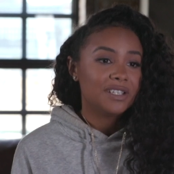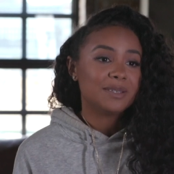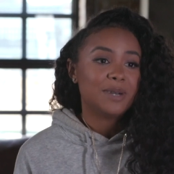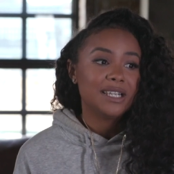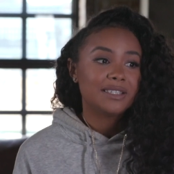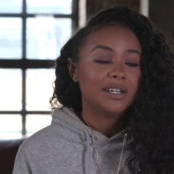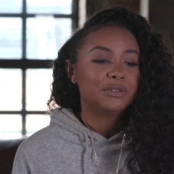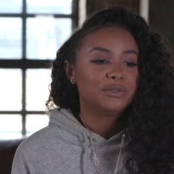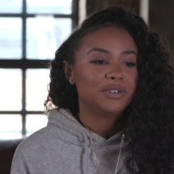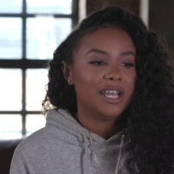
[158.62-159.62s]
this
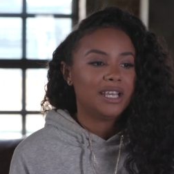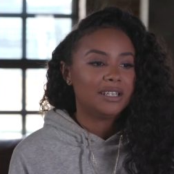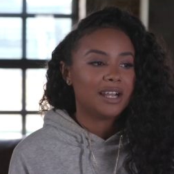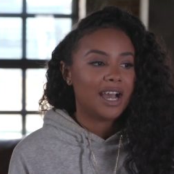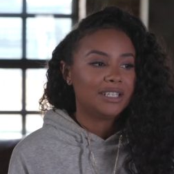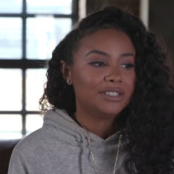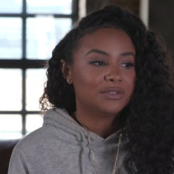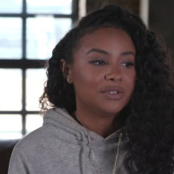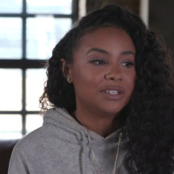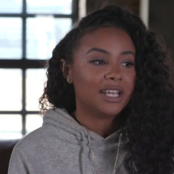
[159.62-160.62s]
myself, and I
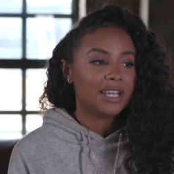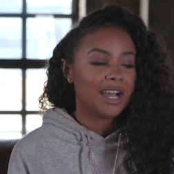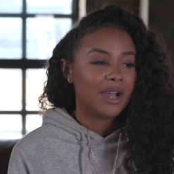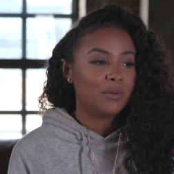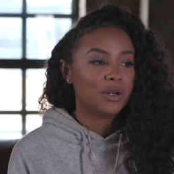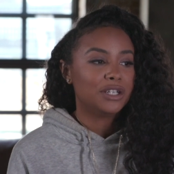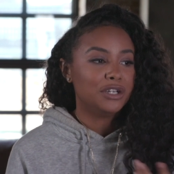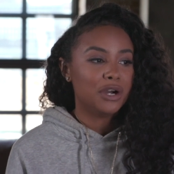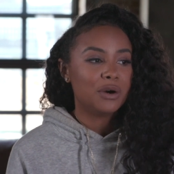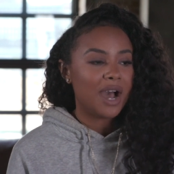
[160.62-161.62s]
just feel like I wanna
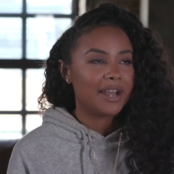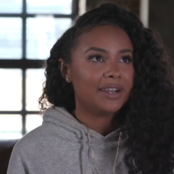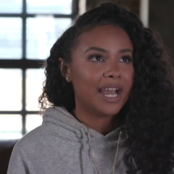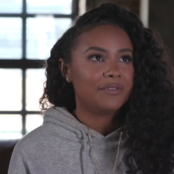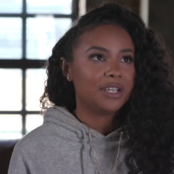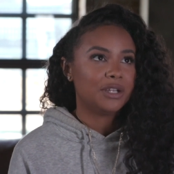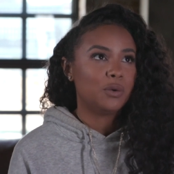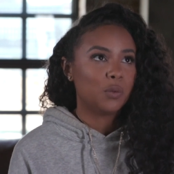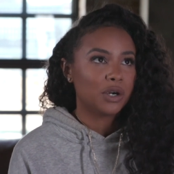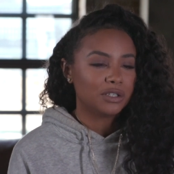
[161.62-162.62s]
know how to navigate a
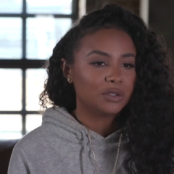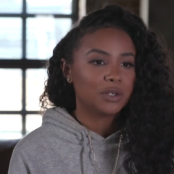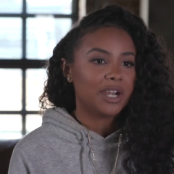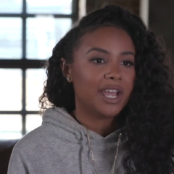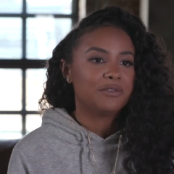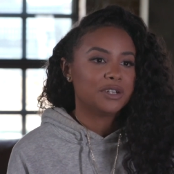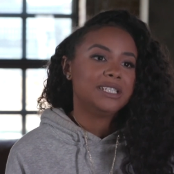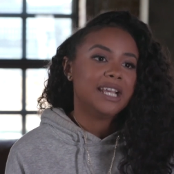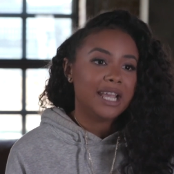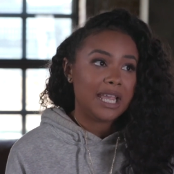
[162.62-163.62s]
world where every
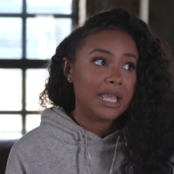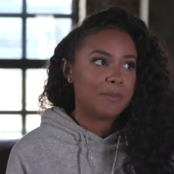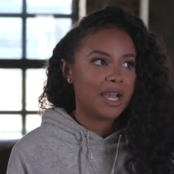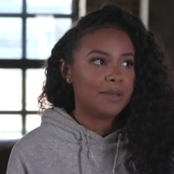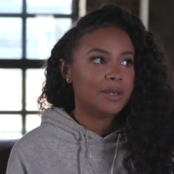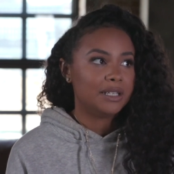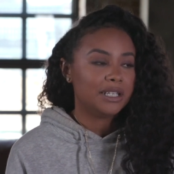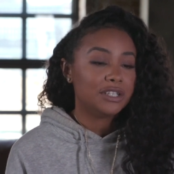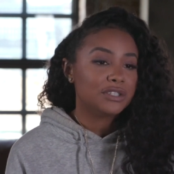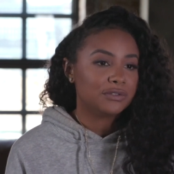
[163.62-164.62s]
day my
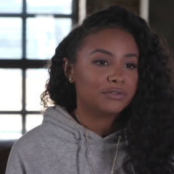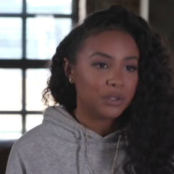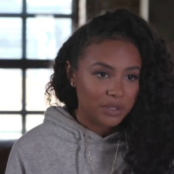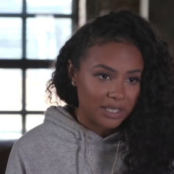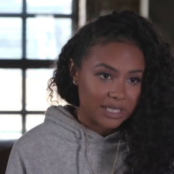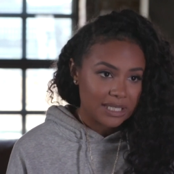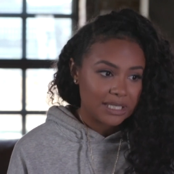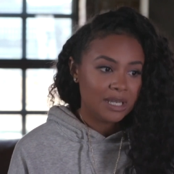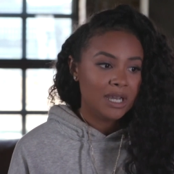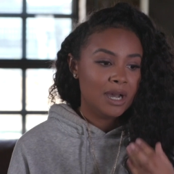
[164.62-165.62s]
ability to
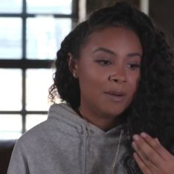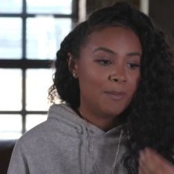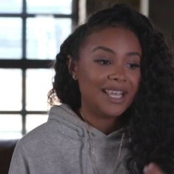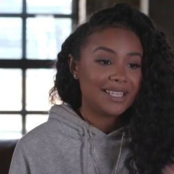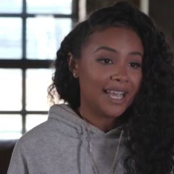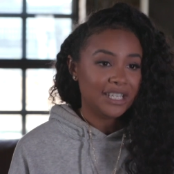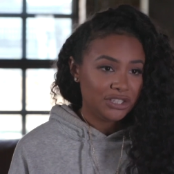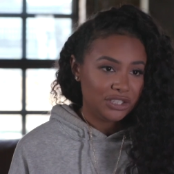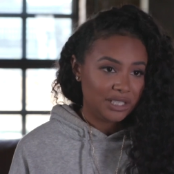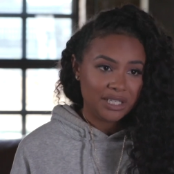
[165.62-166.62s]
focus, my
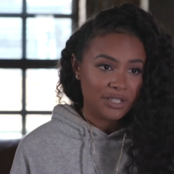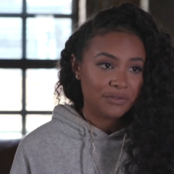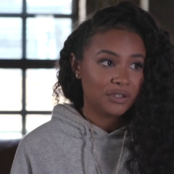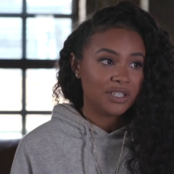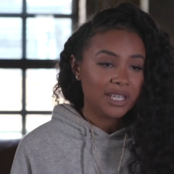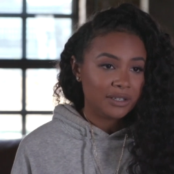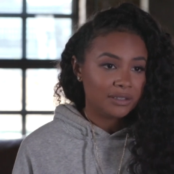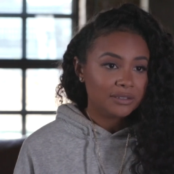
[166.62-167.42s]
attention is for sale.